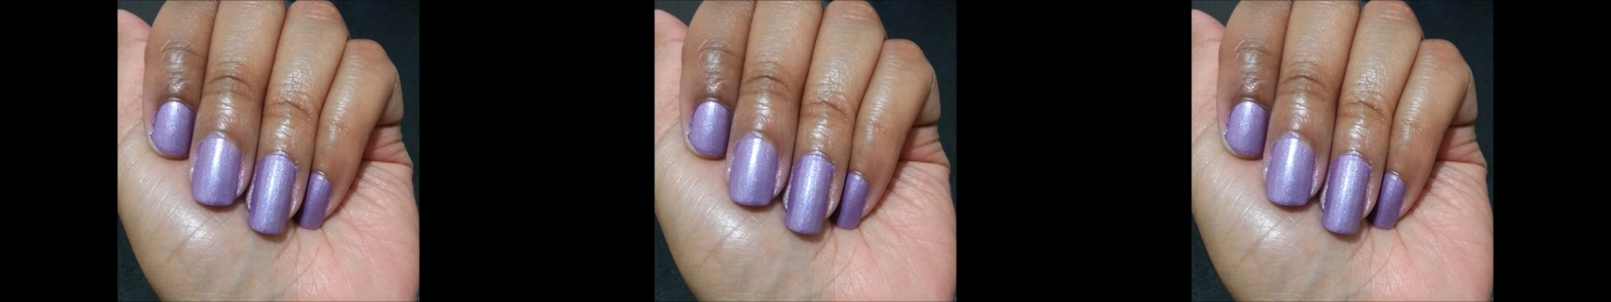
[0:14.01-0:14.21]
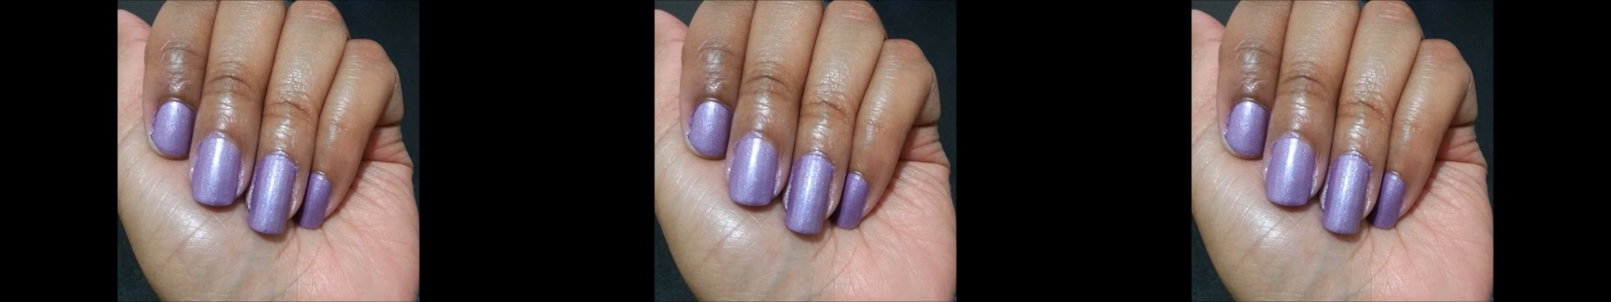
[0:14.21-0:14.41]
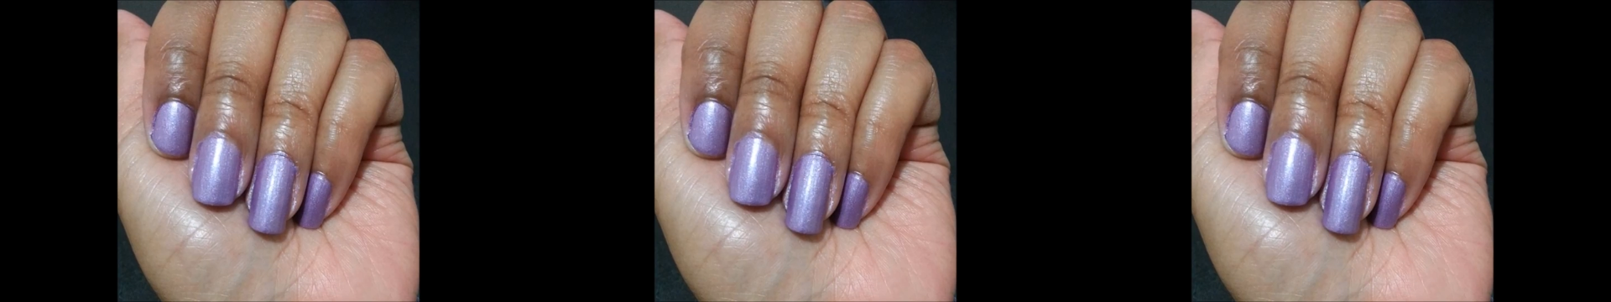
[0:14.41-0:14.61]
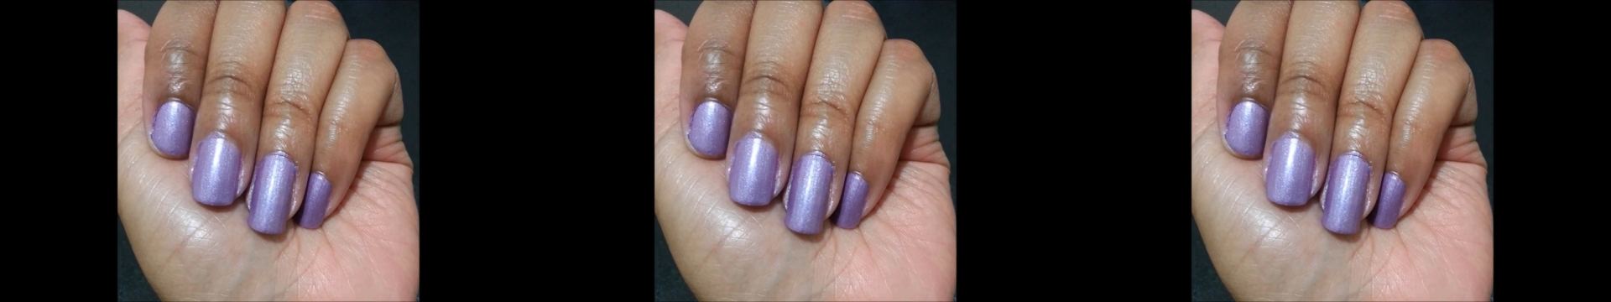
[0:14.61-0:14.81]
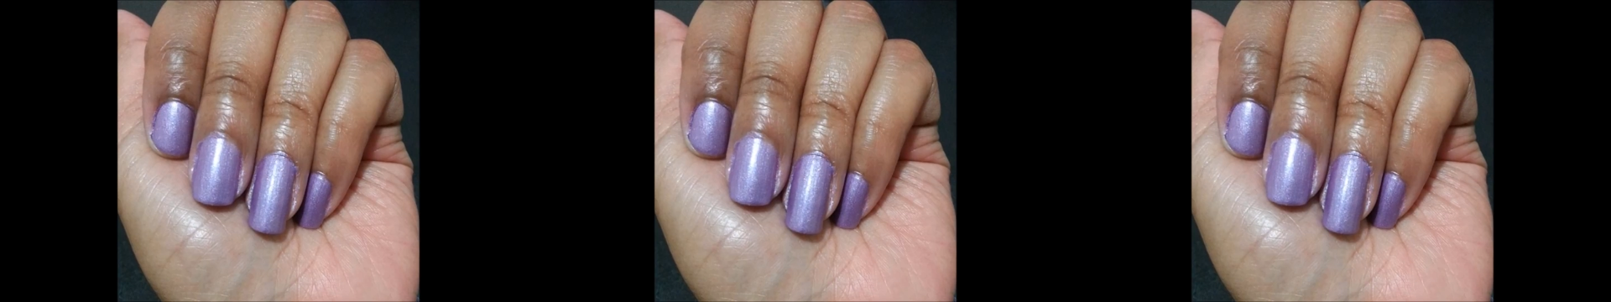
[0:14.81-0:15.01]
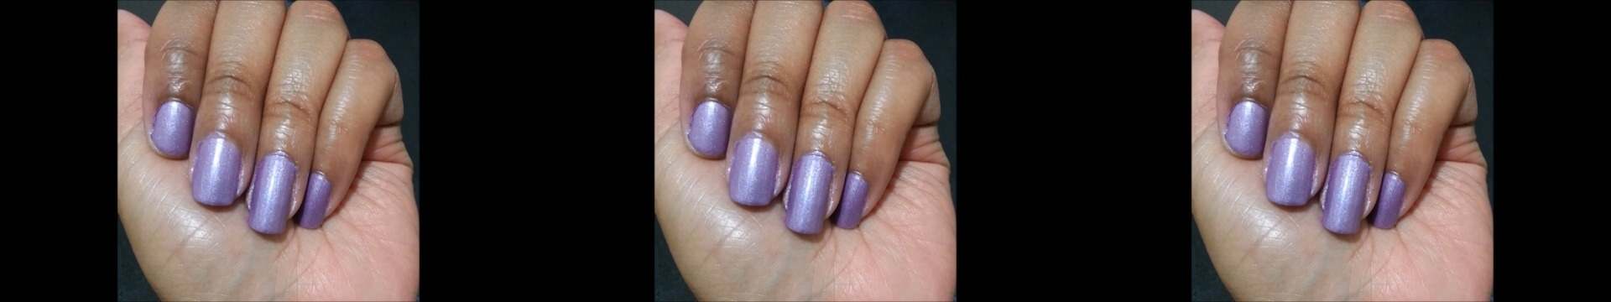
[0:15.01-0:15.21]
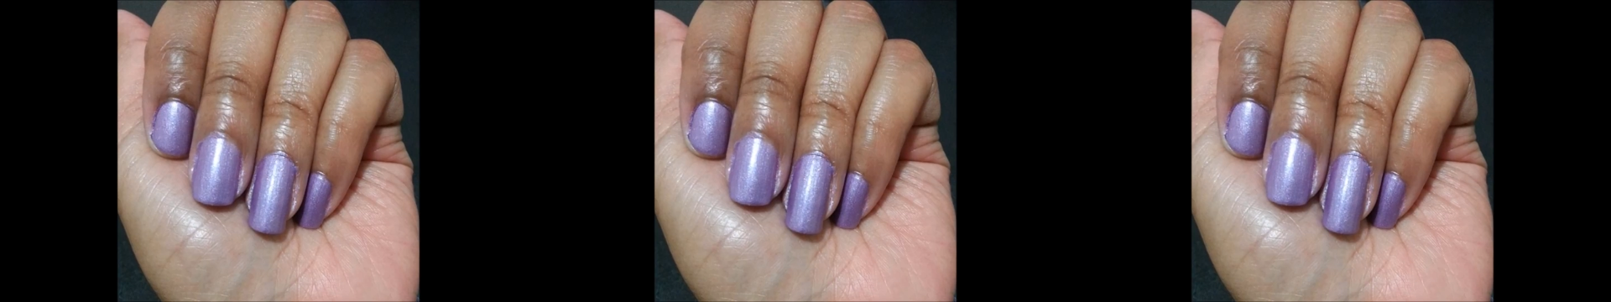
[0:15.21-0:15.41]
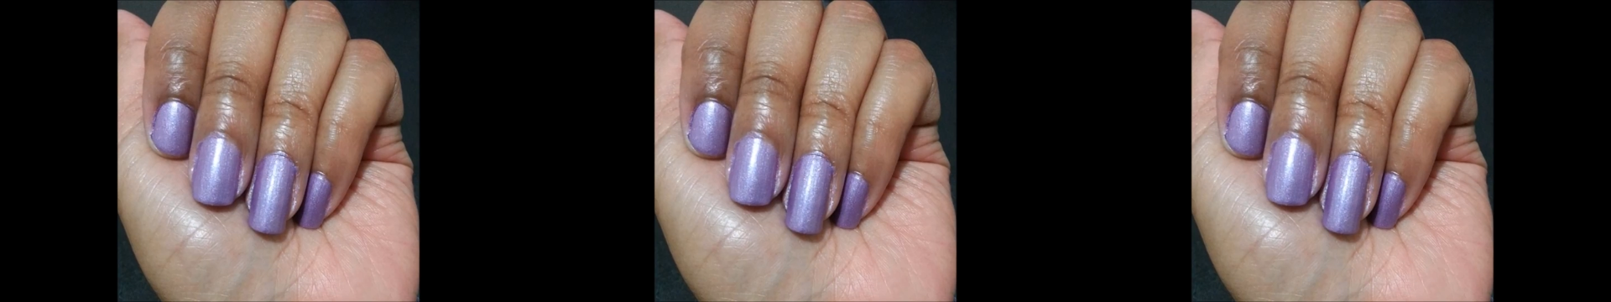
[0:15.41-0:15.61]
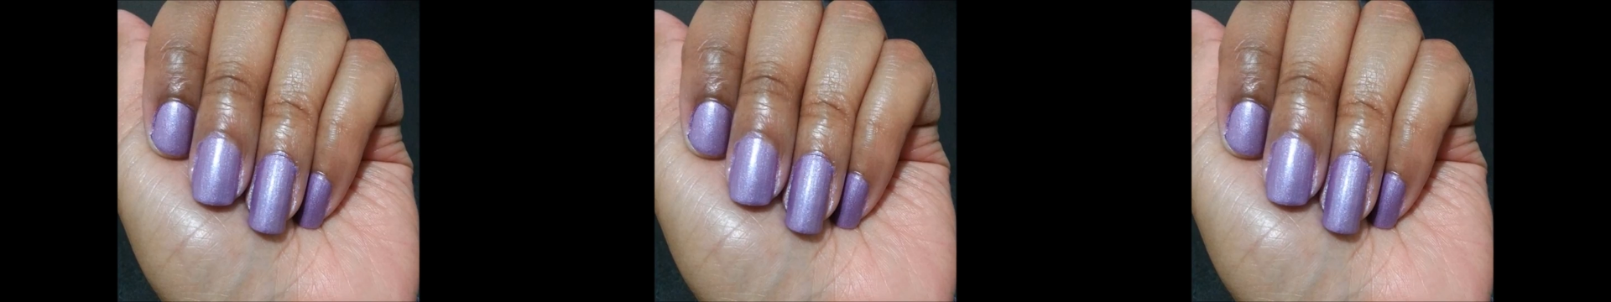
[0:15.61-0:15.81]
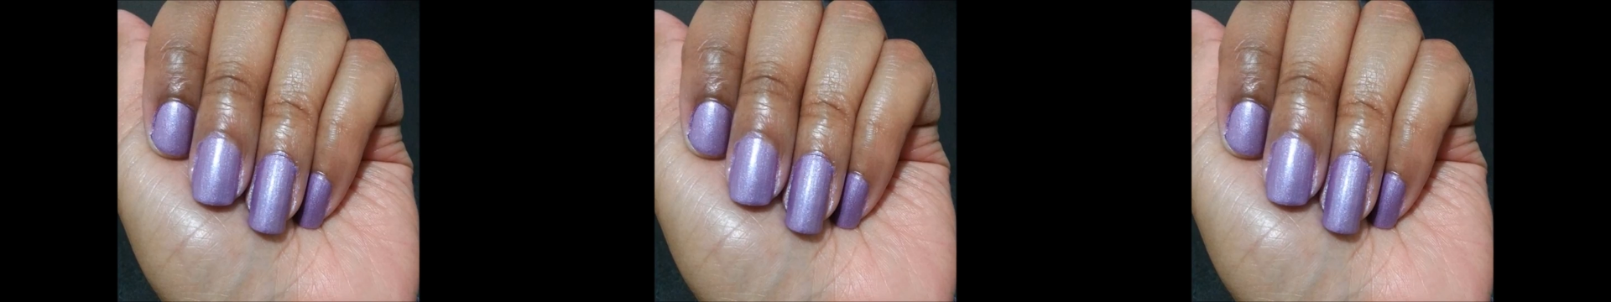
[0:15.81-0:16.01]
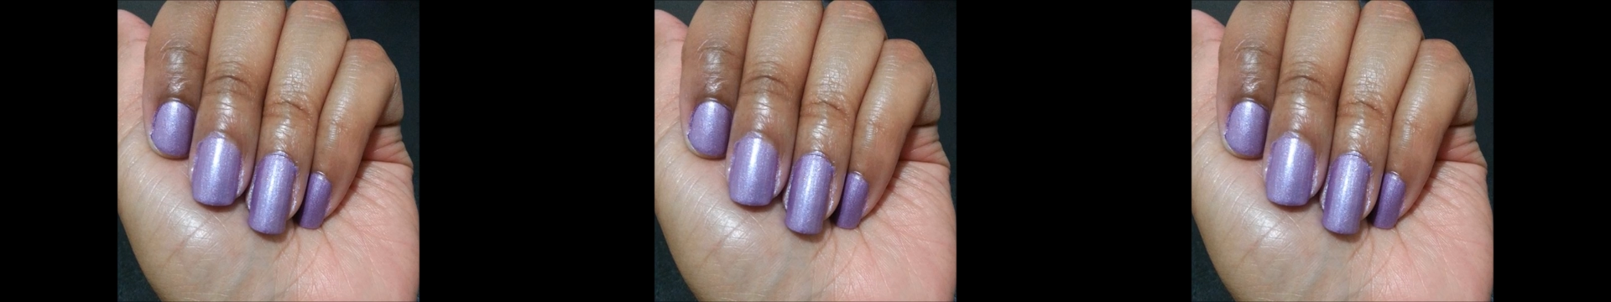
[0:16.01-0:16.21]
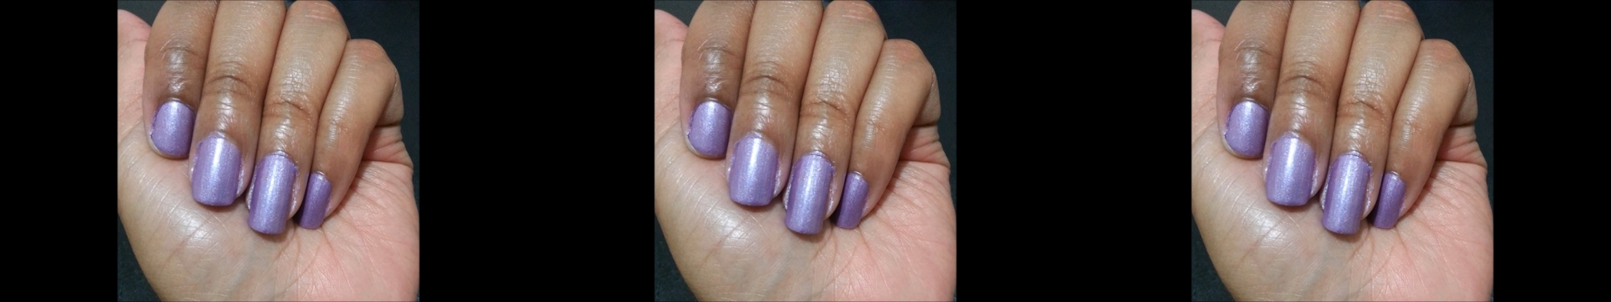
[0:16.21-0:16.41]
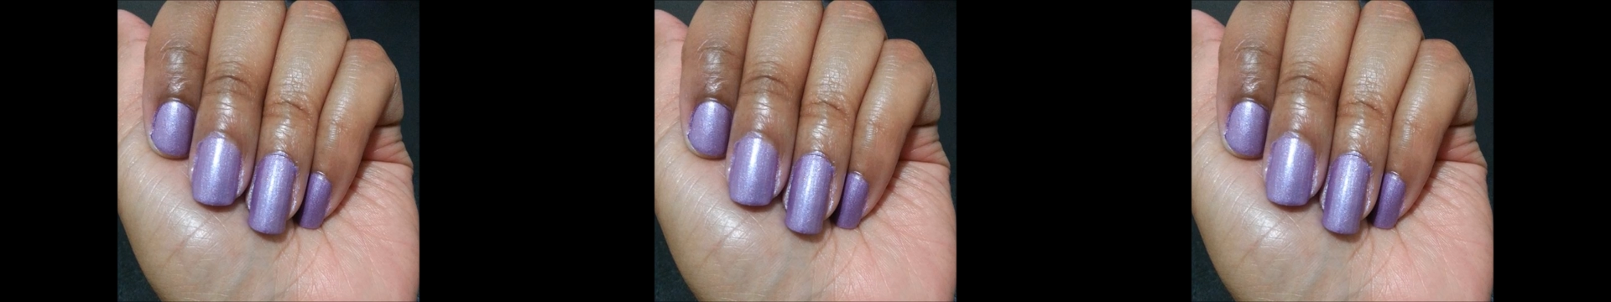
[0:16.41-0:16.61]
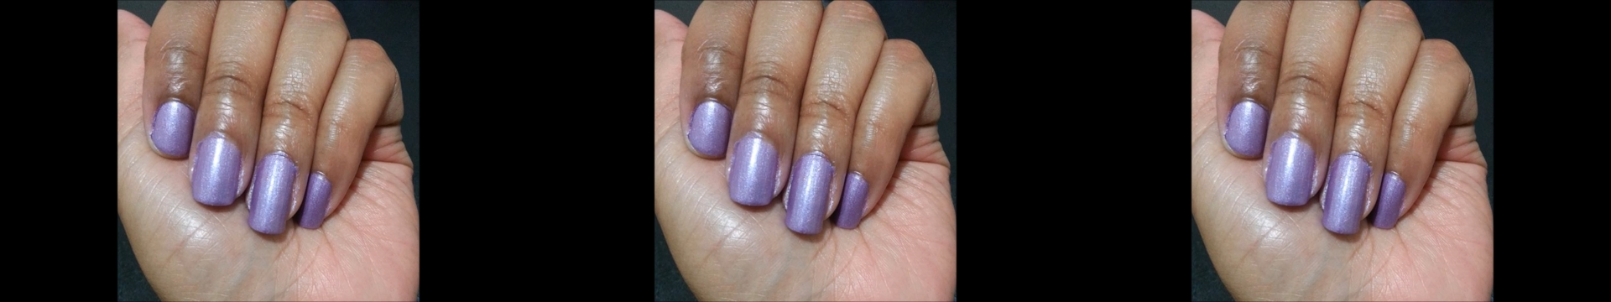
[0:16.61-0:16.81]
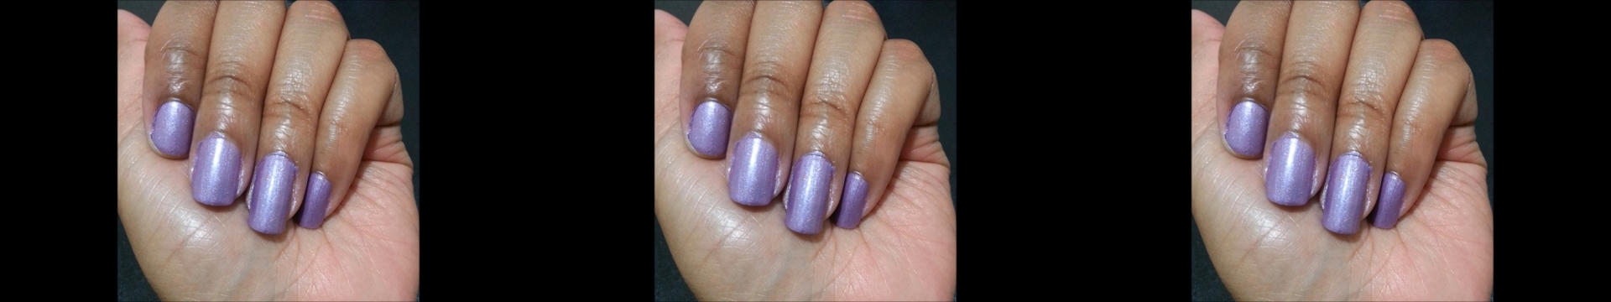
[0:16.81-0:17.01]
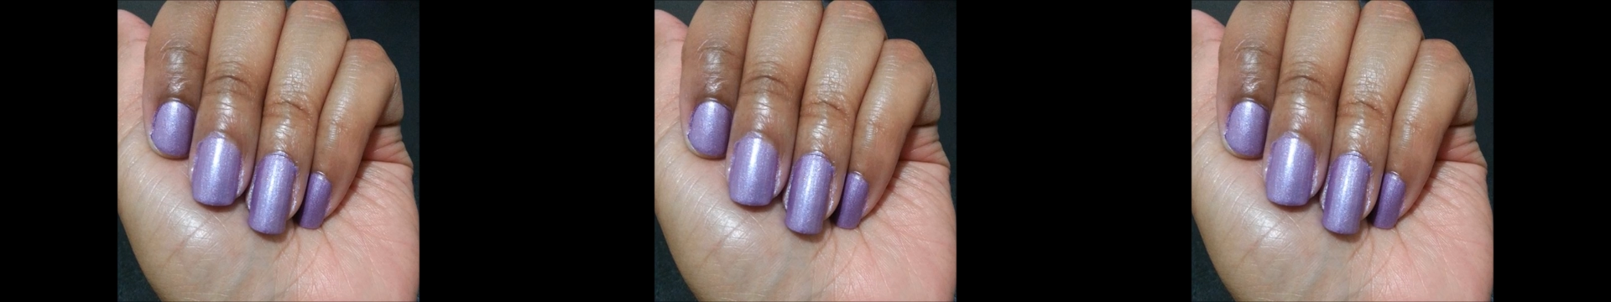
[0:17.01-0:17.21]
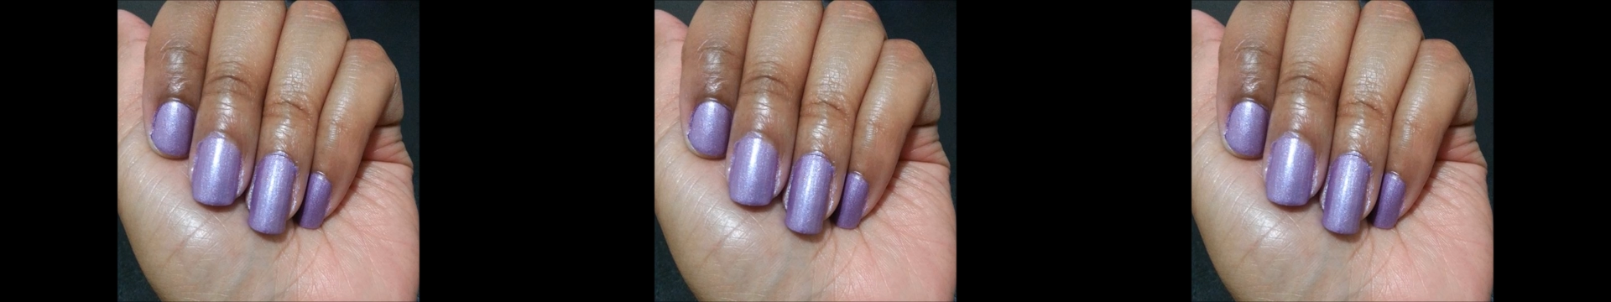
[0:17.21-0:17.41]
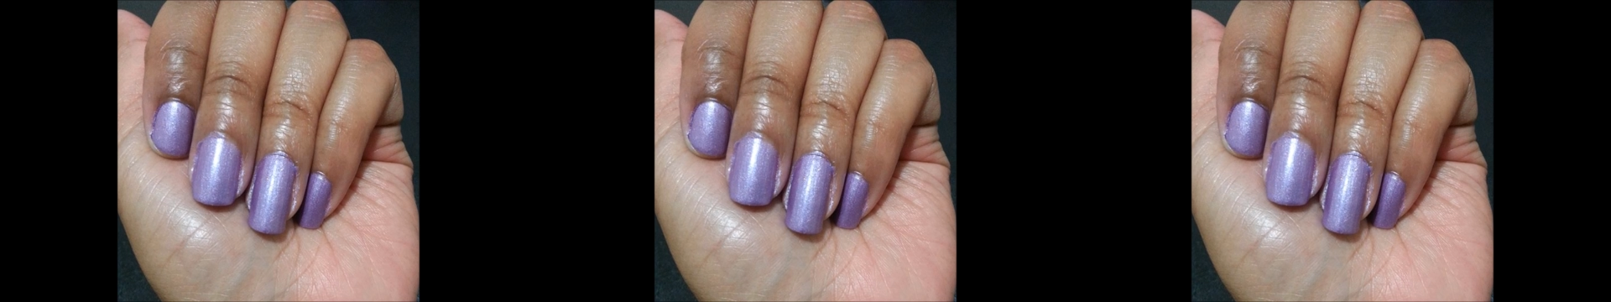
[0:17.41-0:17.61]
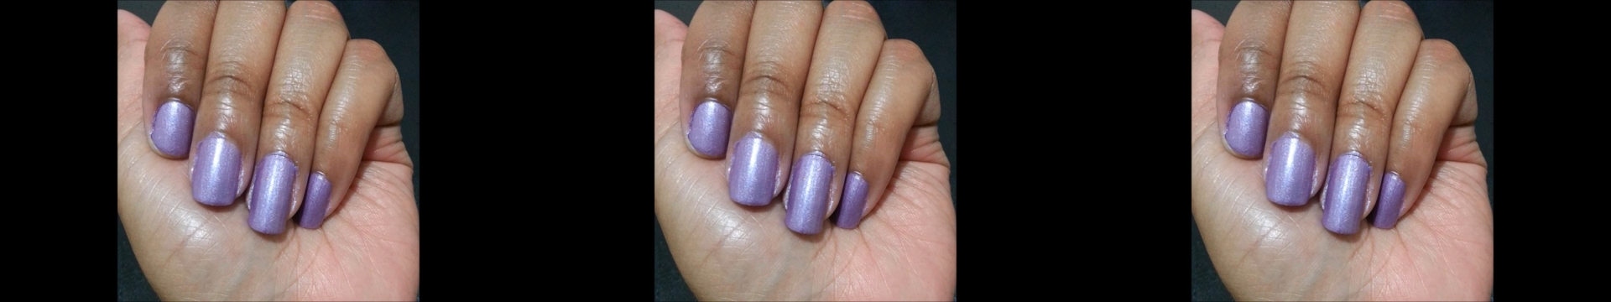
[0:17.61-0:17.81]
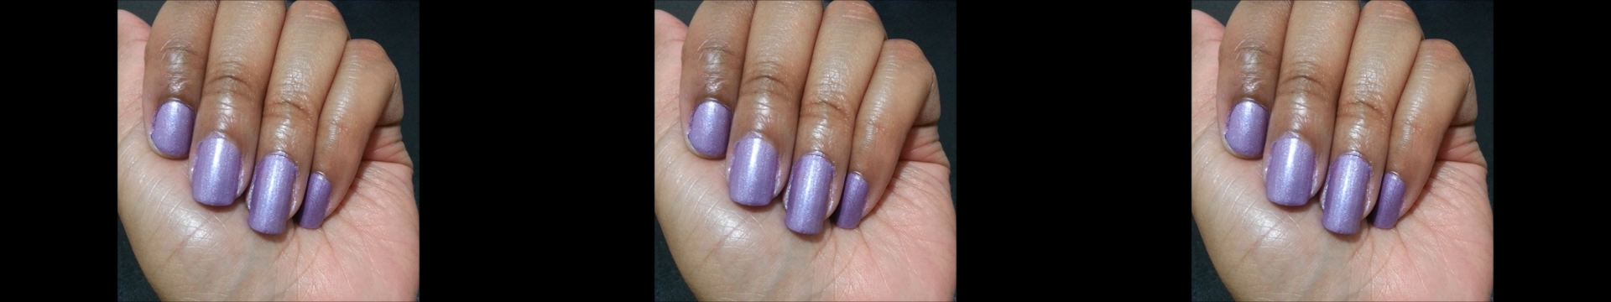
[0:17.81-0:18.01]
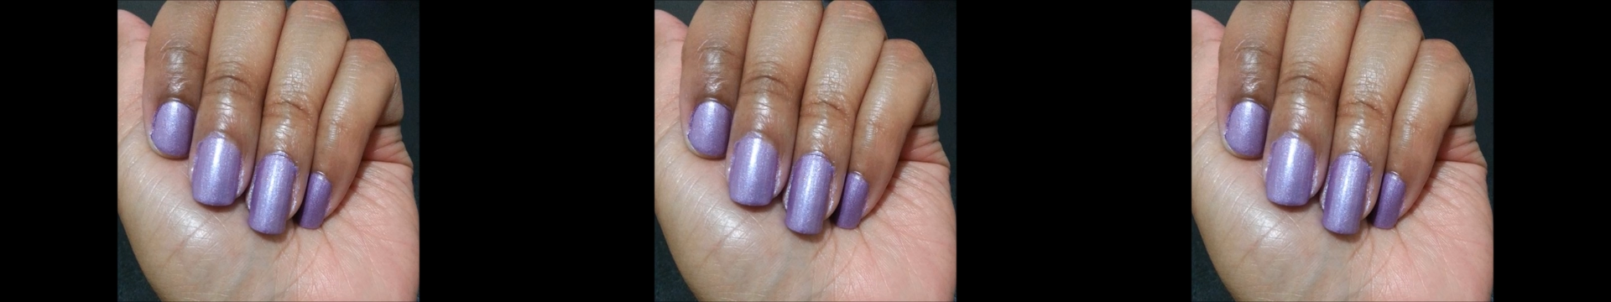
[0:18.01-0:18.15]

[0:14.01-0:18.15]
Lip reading: [unreadable: no face in view]